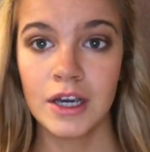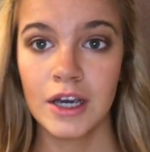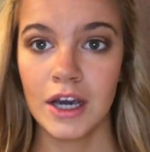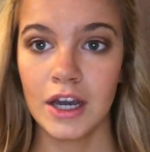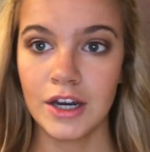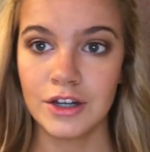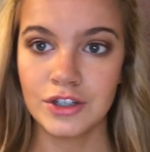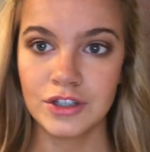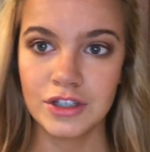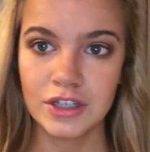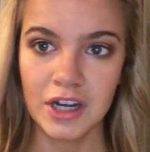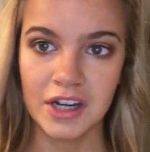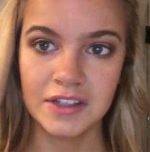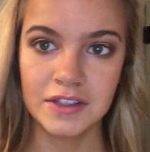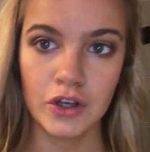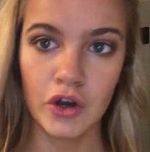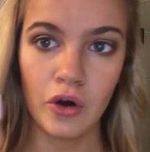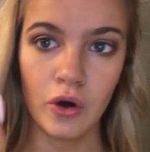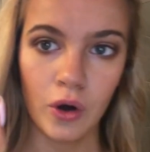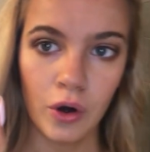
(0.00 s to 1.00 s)
And it just
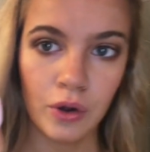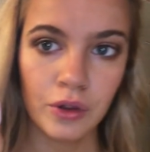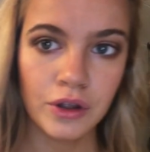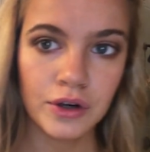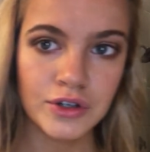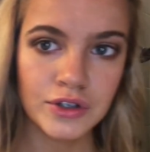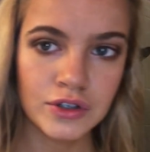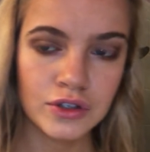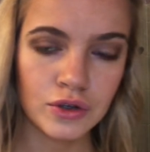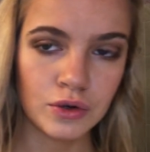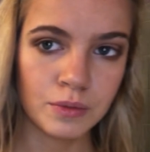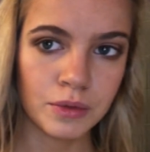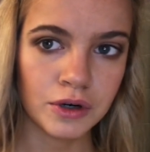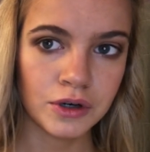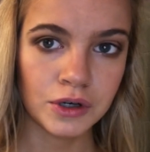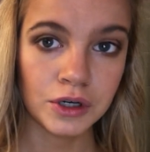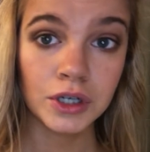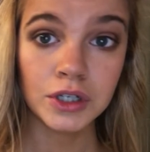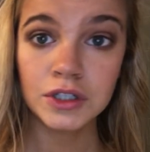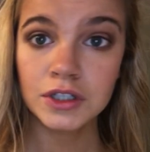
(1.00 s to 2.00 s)
has all their
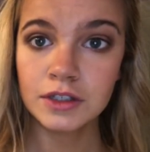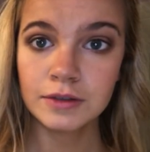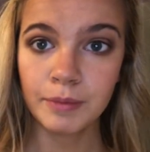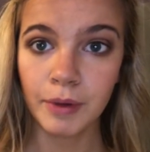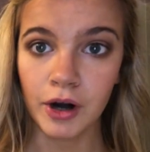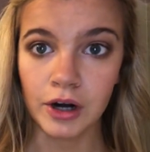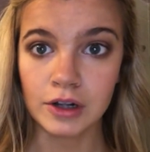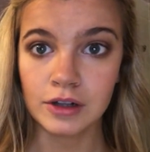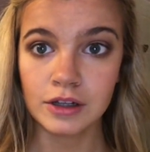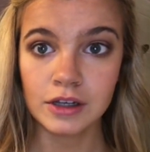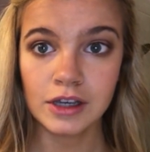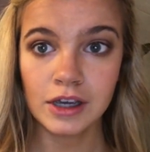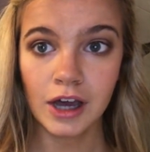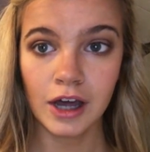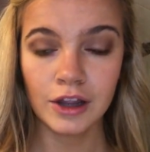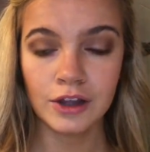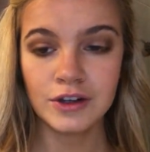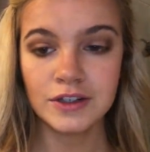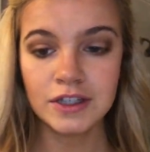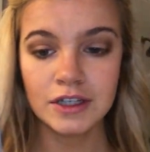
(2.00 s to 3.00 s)
super sparkly
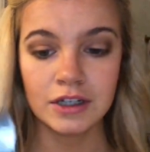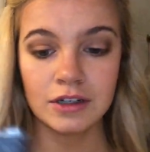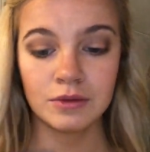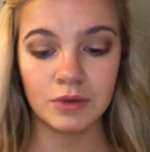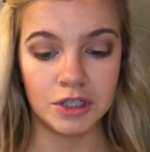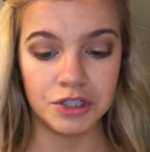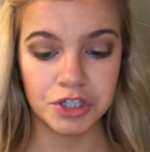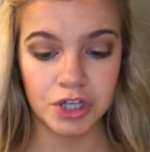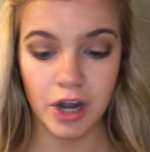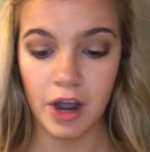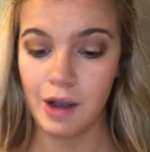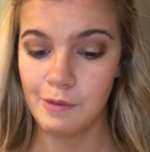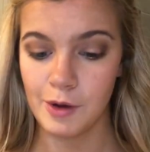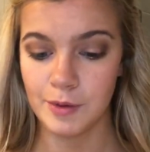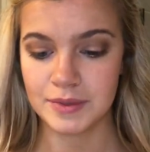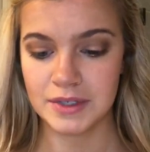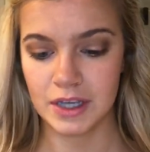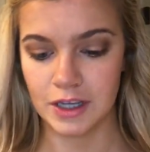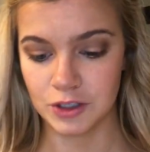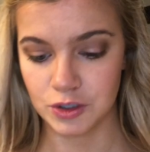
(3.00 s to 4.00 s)
colors in it, which I'm
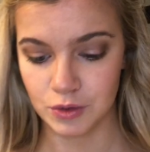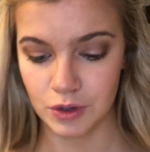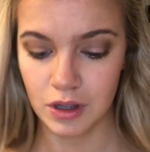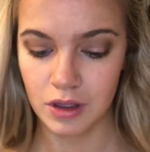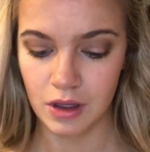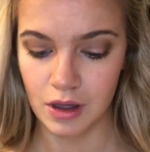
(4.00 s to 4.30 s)
obsessed with.